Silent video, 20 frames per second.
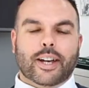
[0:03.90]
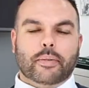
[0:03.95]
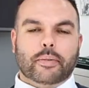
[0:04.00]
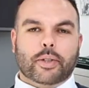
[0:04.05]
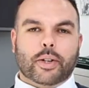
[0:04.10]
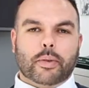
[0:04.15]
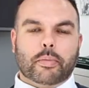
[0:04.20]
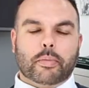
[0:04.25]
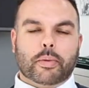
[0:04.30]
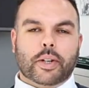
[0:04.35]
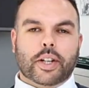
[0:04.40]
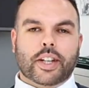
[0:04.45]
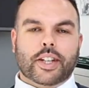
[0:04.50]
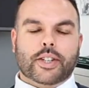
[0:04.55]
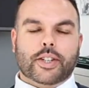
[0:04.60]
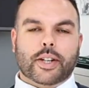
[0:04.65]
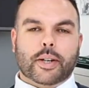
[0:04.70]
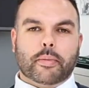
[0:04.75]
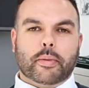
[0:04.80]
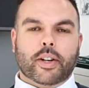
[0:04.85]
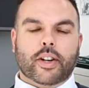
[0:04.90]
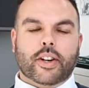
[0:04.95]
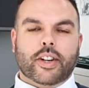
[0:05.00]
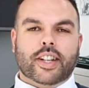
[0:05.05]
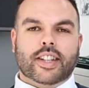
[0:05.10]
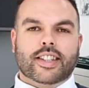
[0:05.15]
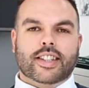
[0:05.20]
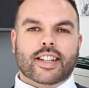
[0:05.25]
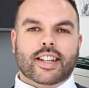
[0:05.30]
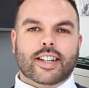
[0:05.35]
John Bridge, I'm an
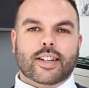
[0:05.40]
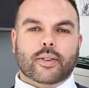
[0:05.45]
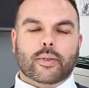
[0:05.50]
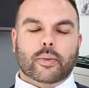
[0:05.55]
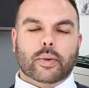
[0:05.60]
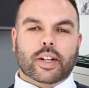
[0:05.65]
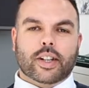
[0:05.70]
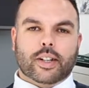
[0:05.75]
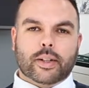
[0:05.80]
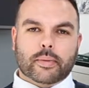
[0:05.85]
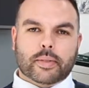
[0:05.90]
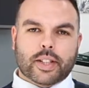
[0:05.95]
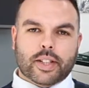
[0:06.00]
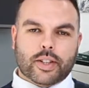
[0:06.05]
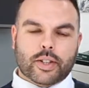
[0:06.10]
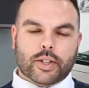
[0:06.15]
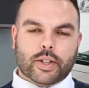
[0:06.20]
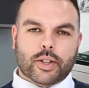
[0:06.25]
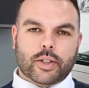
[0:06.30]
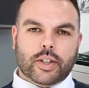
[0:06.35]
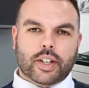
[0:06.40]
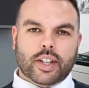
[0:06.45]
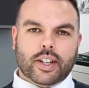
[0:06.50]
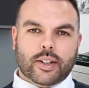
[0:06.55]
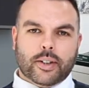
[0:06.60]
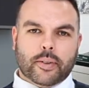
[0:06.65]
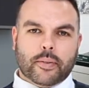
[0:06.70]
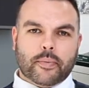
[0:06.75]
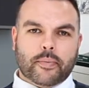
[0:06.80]
architect. Welcome to the studio.